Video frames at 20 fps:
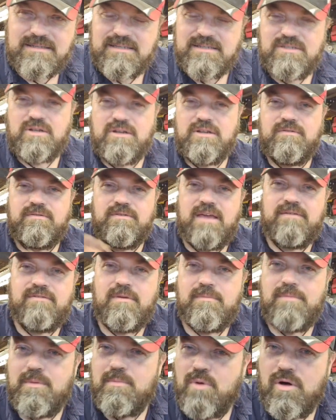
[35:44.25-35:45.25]
It sort of gave it a
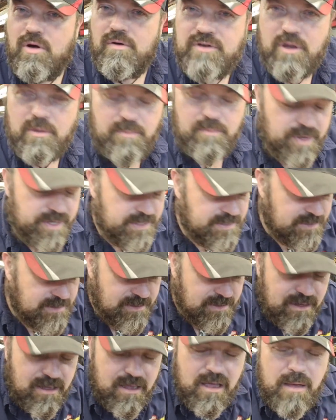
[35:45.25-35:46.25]
bit more of an upbeat,
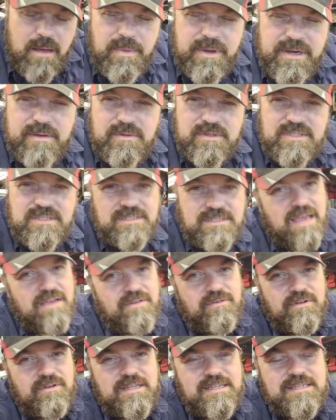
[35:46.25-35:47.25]
but he was
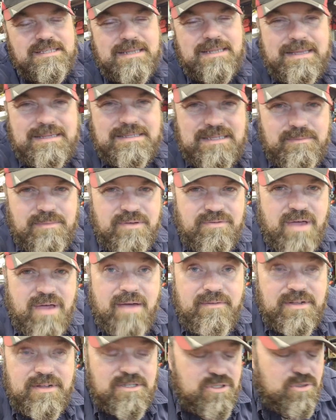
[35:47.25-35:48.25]
definitely slating me for
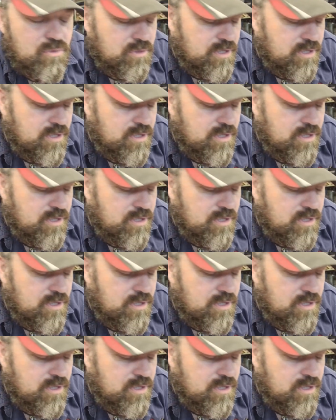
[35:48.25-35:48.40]
having tool